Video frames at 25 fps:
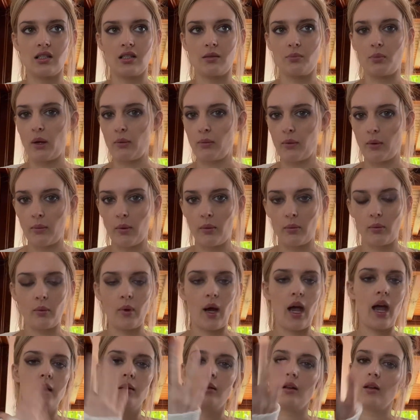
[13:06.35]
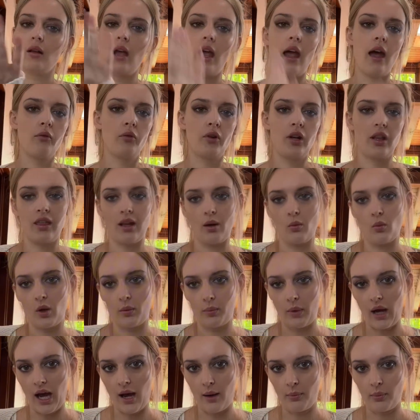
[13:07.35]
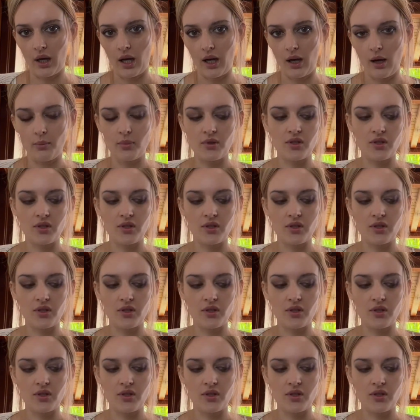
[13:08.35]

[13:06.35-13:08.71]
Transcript: blah, blah, blah, blah, blah, and everything will pop up.